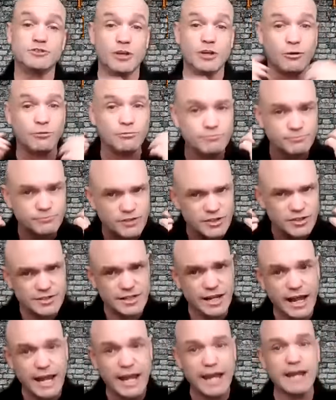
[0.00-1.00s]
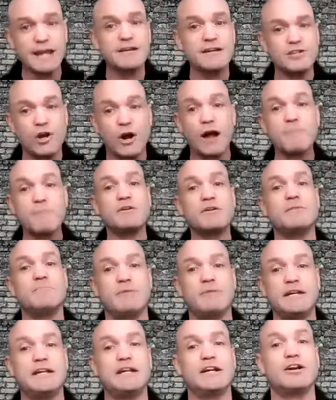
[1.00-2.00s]
So just say, hey, I'm going
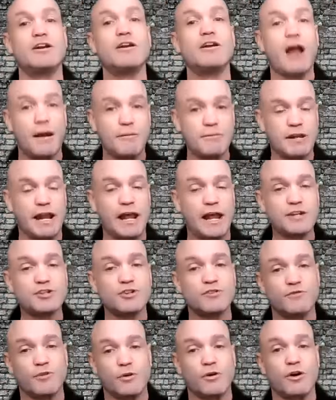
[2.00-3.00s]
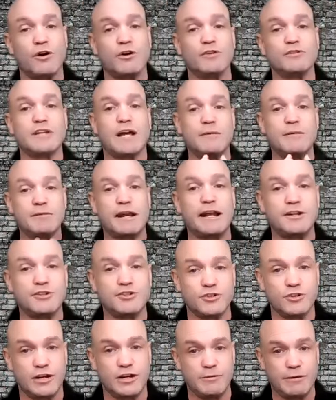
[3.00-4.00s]
to be here. I'm going to answer phone calls. I'm going to
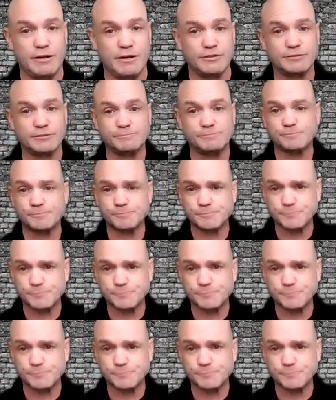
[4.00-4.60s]
answer emails.